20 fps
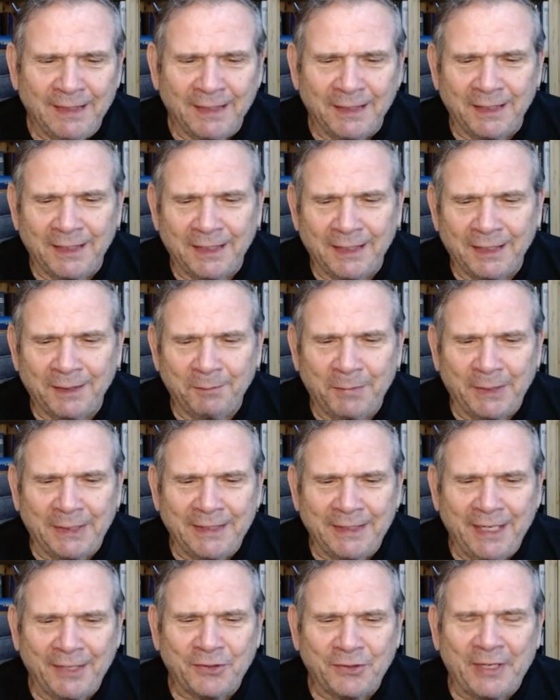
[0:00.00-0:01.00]
Uh,
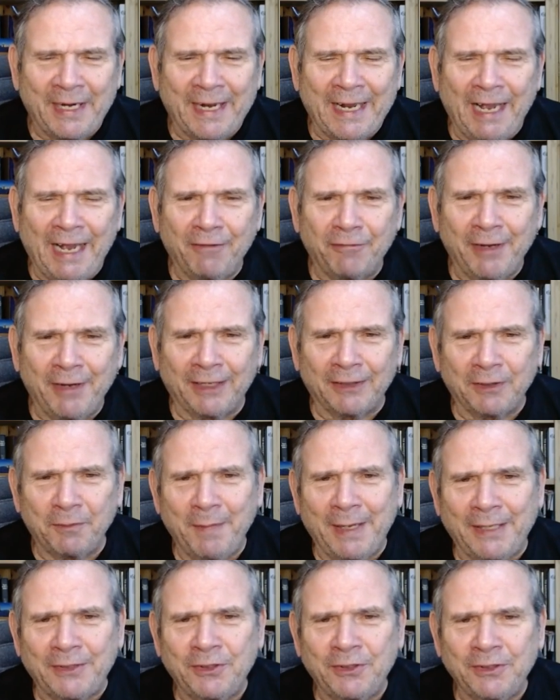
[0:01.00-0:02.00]
but yesterday I failed to
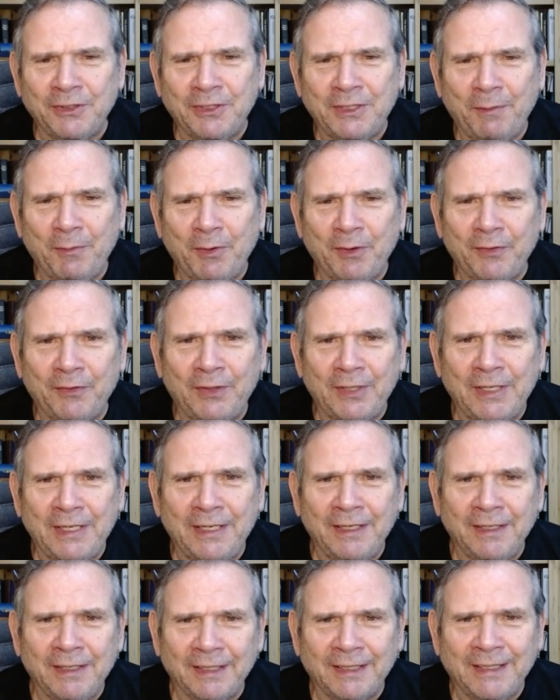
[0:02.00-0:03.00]
mention some of
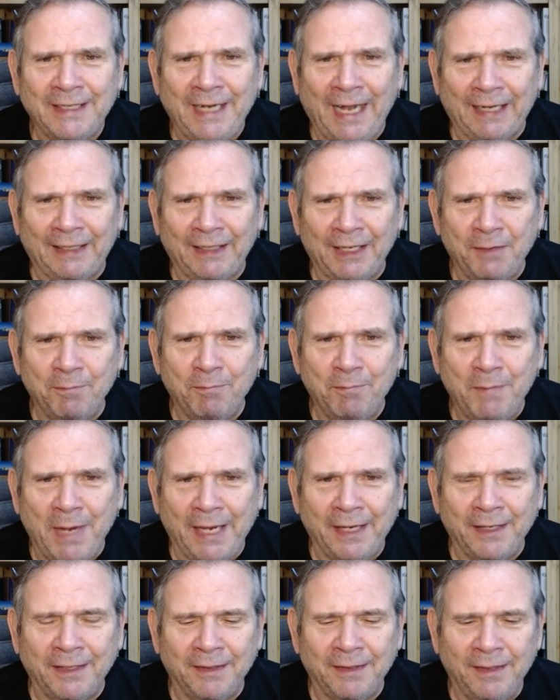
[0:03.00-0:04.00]
the godly
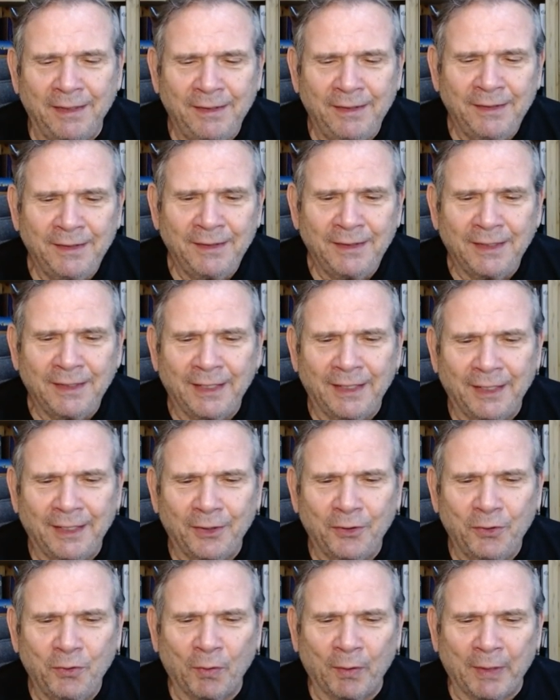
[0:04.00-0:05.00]
men uh,
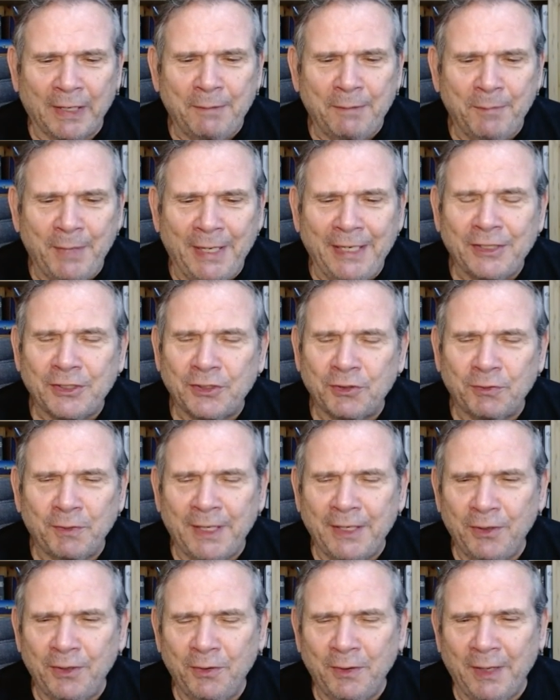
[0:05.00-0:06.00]
who were in
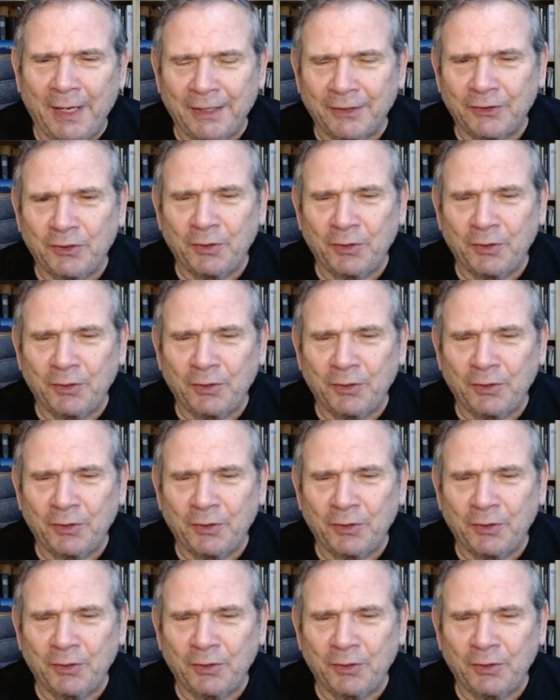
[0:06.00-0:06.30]
ministry who had a